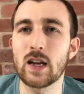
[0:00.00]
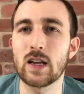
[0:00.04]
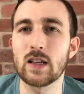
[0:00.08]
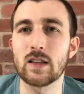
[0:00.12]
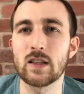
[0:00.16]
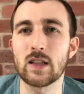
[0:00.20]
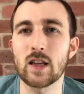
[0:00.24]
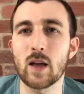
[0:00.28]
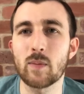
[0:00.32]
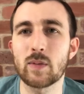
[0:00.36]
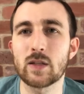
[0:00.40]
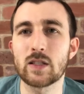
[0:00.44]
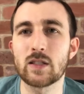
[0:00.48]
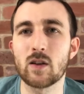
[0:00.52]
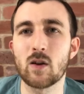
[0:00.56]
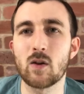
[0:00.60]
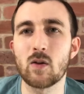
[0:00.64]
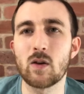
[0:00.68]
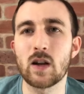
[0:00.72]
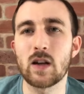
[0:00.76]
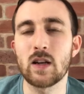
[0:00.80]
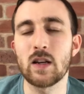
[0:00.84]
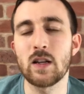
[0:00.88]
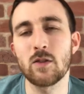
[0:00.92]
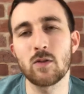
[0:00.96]
in the episode,
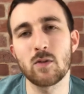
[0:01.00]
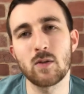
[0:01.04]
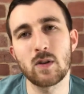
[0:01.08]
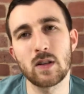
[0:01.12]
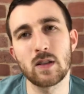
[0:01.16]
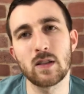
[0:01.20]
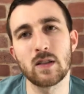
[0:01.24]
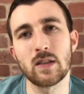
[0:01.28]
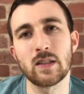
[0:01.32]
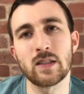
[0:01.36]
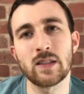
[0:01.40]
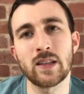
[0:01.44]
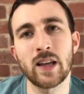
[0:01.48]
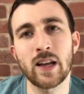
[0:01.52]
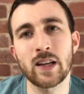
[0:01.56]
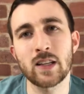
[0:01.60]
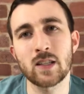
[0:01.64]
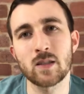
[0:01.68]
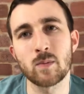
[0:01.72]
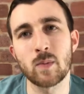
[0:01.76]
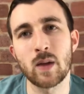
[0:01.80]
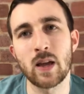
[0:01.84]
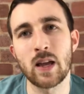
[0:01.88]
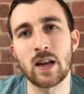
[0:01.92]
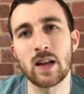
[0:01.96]
and neither did the sex men,